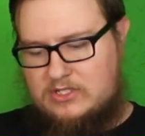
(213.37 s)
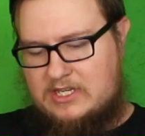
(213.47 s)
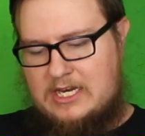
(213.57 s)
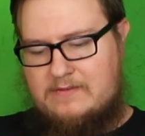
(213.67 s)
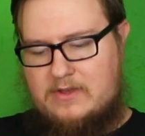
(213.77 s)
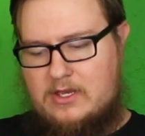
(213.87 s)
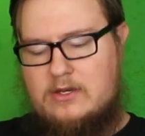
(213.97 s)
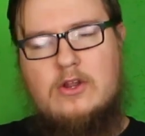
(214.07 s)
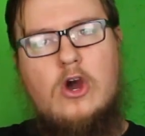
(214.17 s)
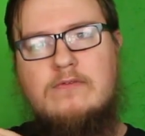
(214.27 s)
just kind of a,
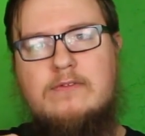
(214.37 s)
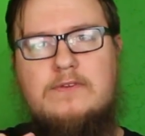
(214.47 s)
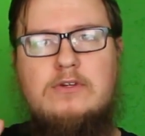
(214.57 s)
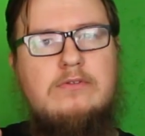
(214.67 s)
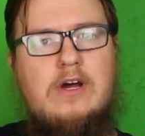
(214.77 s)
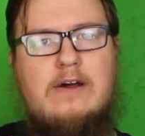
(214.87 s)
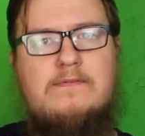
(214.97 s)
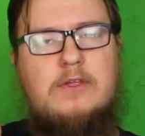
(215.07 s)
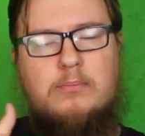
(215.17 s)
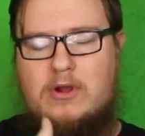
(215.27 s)
an overview
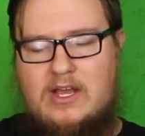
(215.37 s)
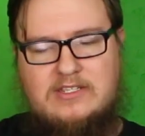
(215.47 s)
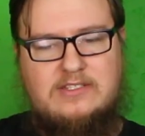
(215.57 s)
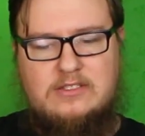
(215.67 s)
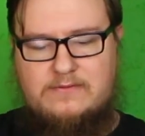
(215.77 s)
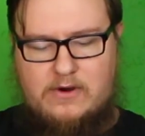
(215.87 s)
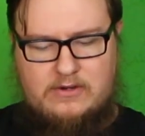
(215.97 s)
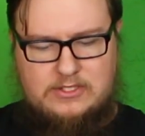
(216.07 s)
of the process as far